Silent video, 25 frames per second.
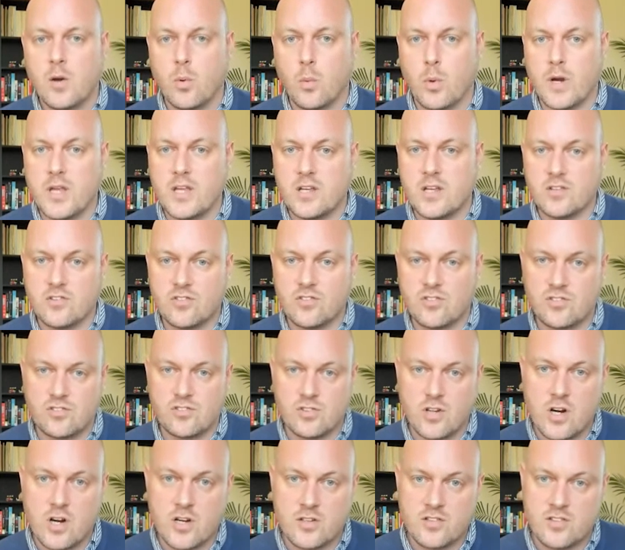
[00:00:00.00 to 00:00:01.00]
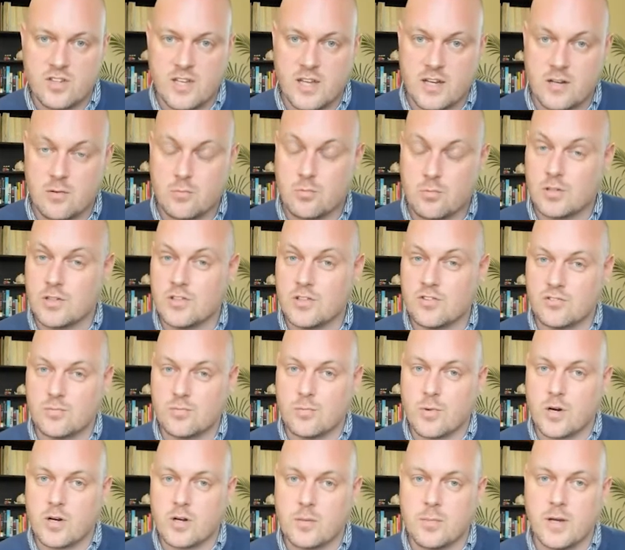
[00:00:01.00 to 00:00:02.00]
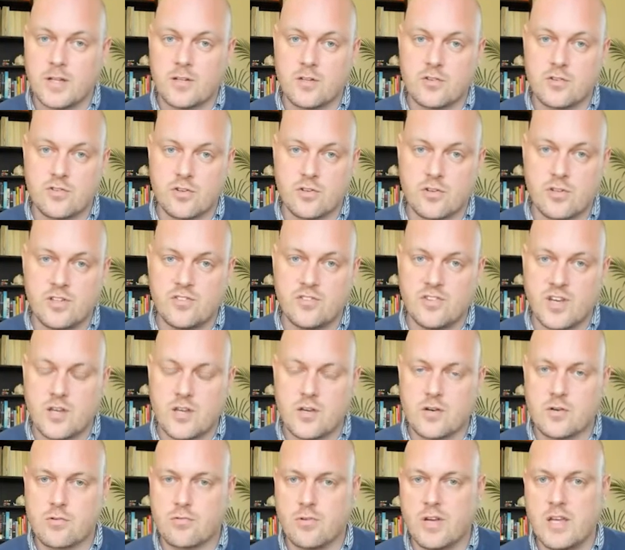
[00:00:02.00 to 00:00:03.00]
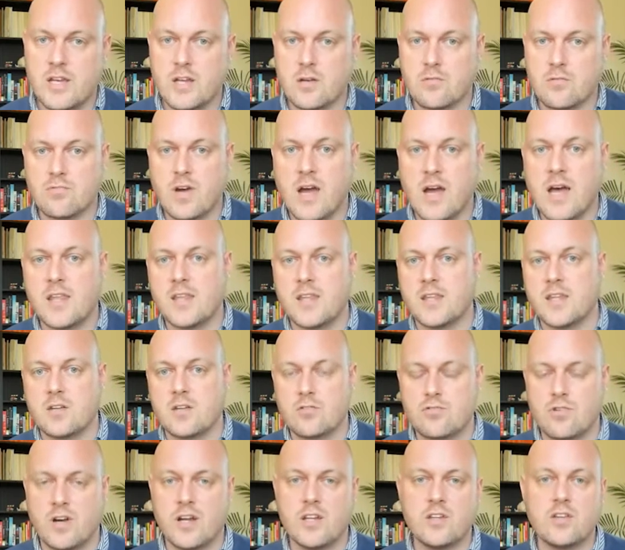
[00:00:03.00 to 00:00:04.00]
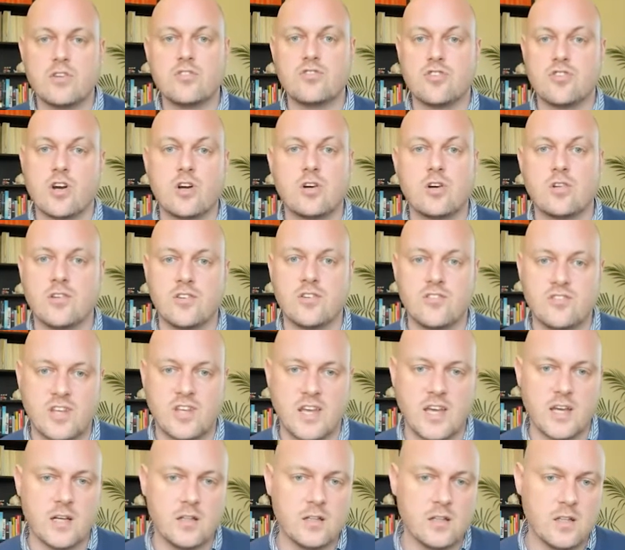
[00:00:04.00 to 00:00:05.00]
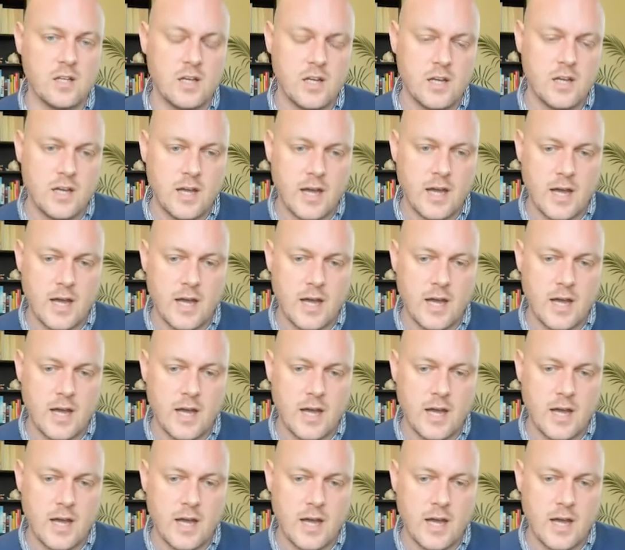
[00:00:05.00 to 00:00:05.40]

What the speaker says: where you can start getting really smart about the journeys that you're creating rather than trying to juggle the scale